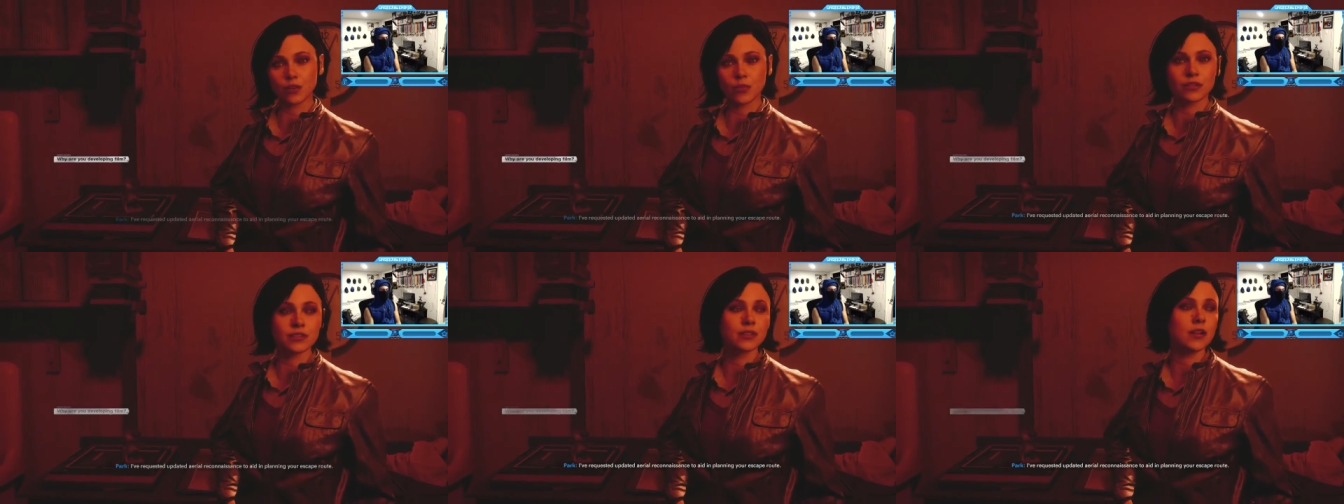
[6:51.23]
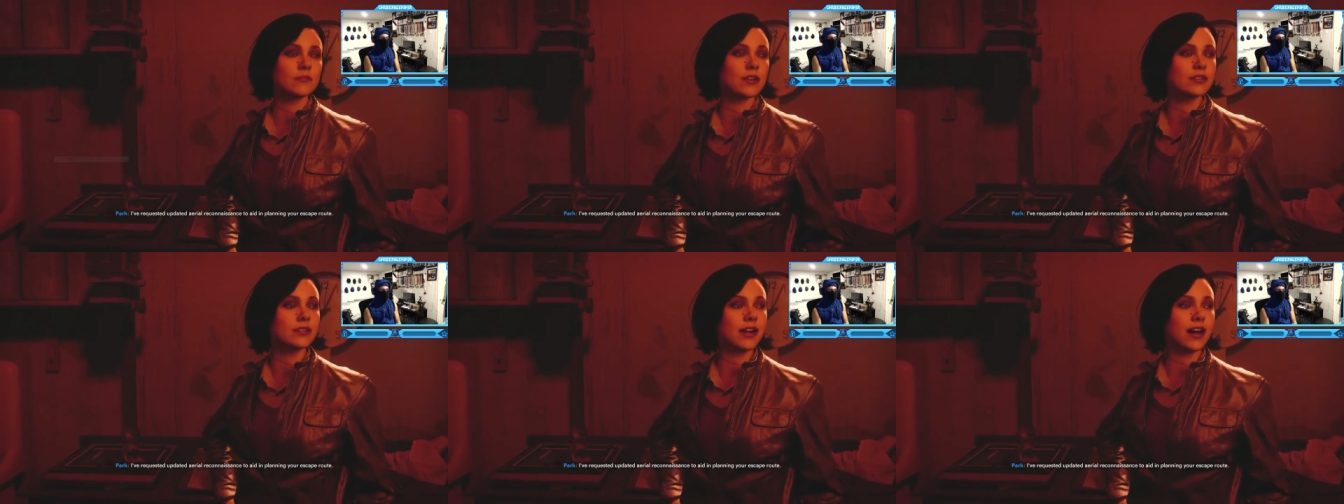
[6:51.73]
requested
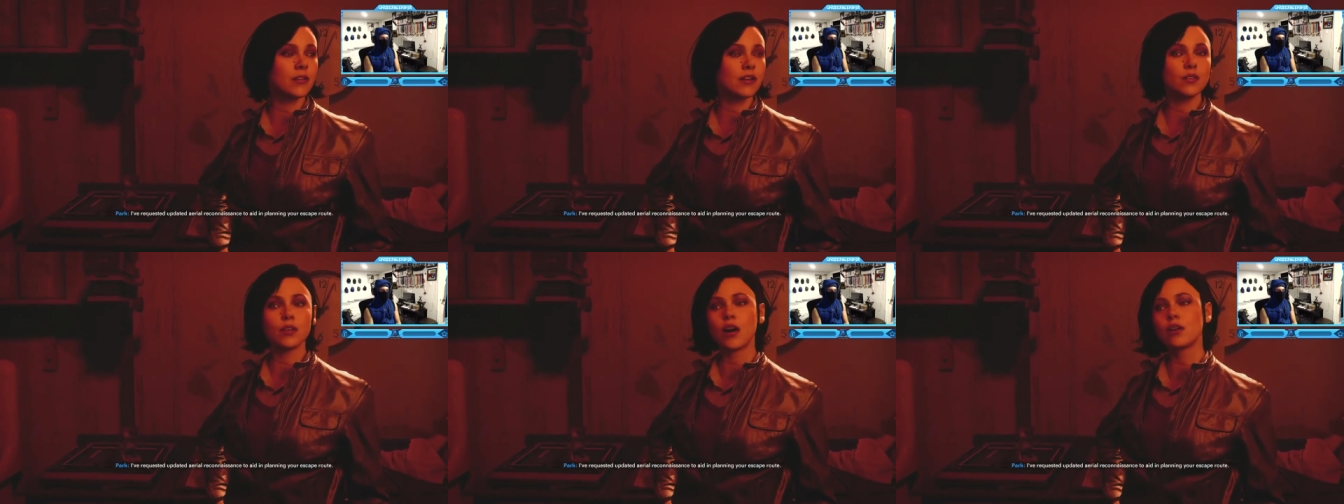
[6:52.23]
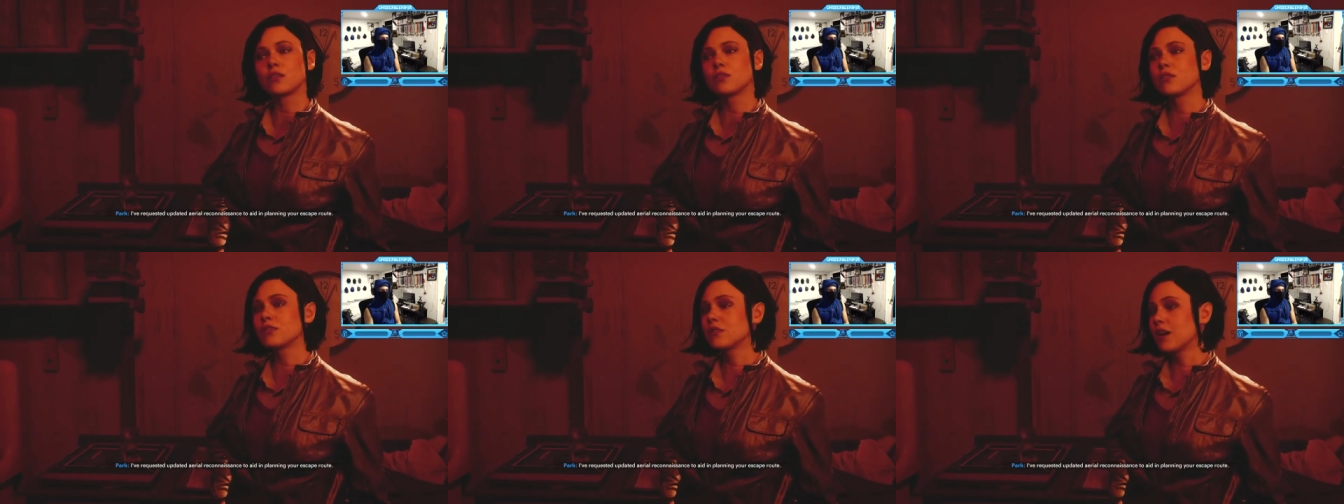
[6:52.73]
updated aerial
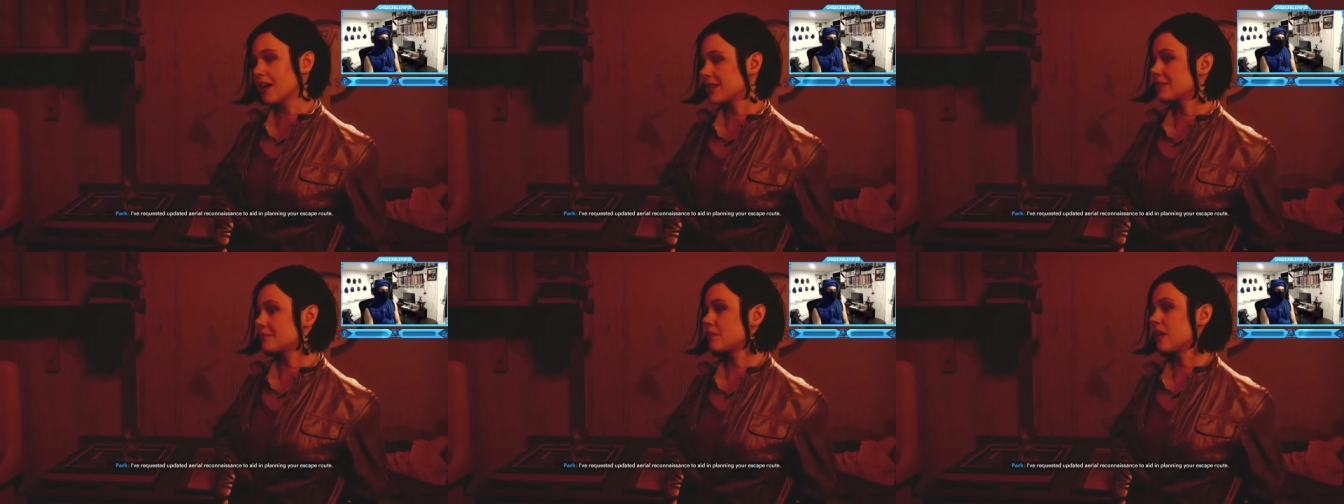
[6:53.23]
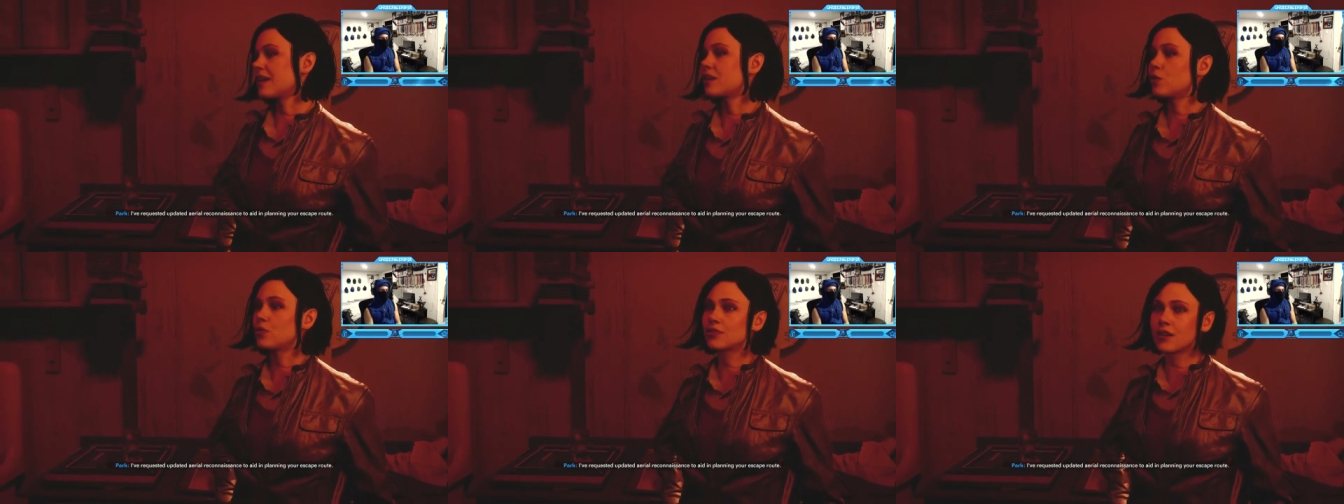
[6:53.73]
reconnaissance to aid in planning
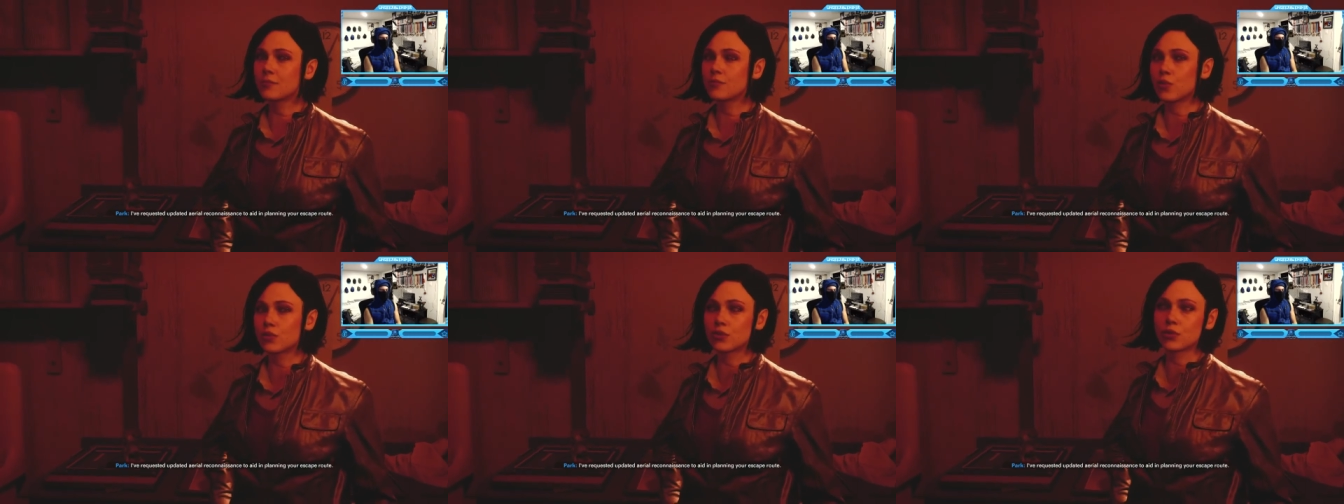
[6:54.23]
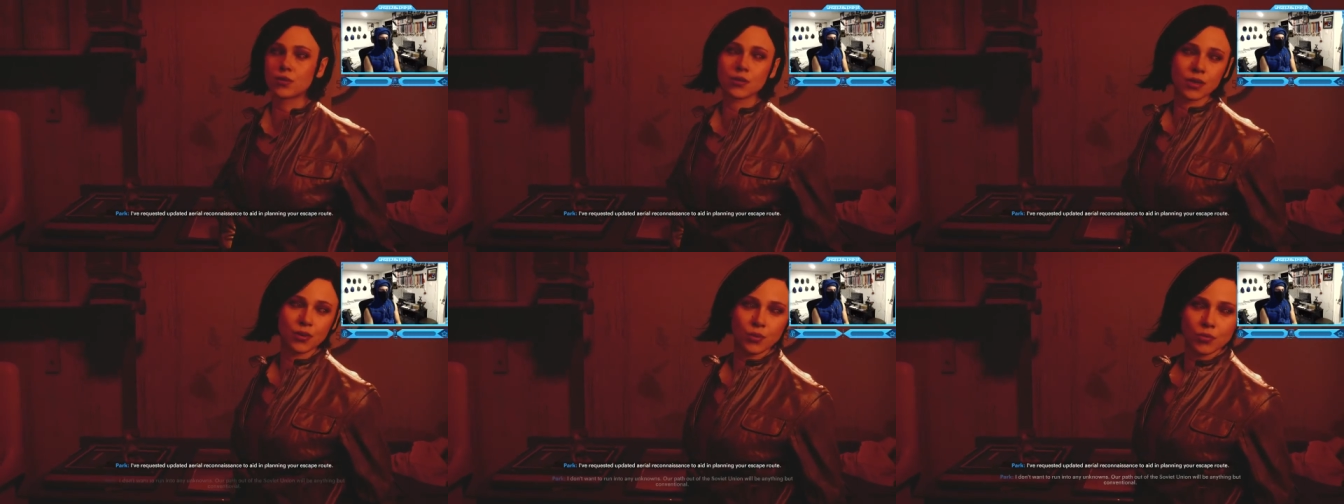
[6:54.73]
your escape route.
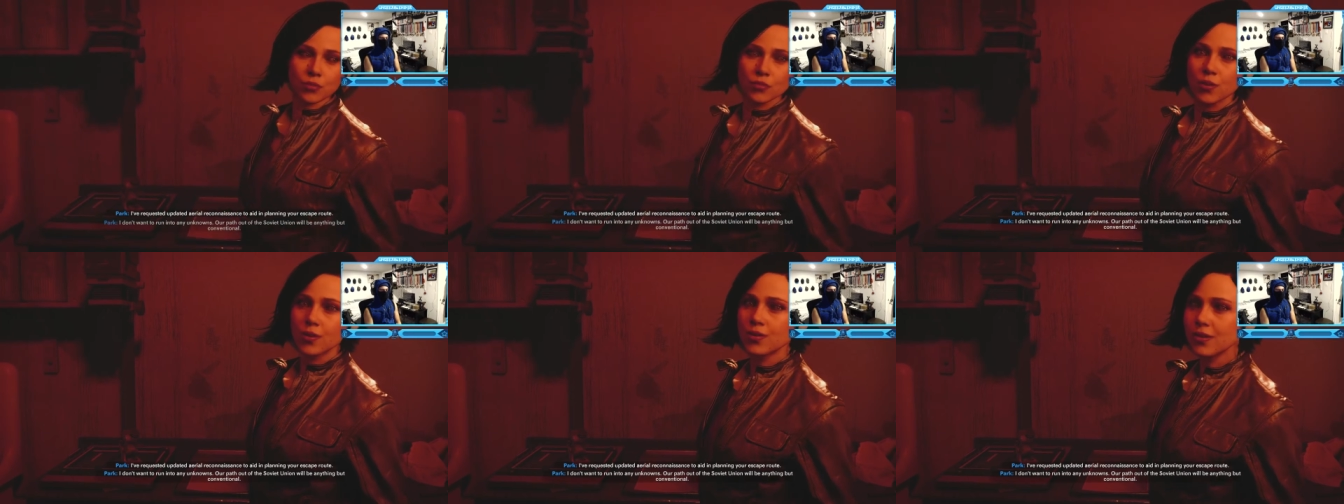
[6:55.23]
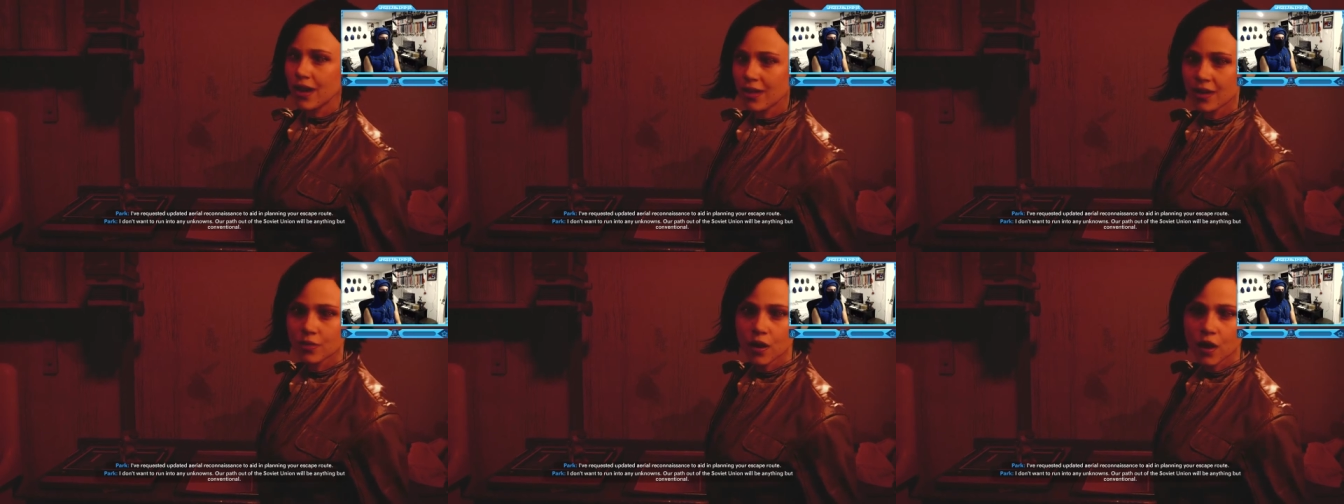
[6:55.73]
I don't want to run into any
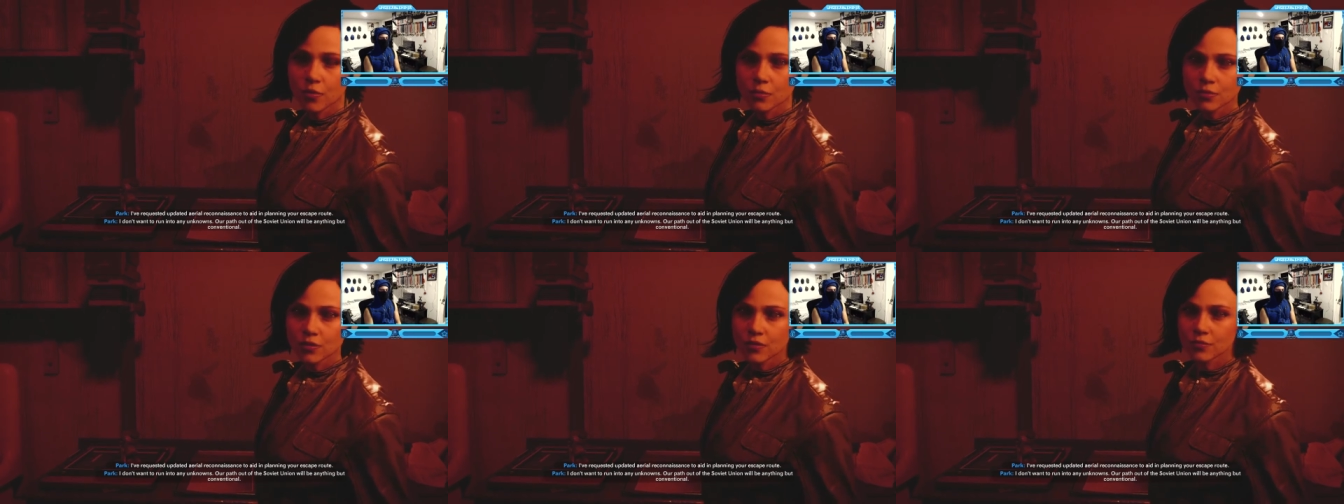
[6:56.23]
unknowns.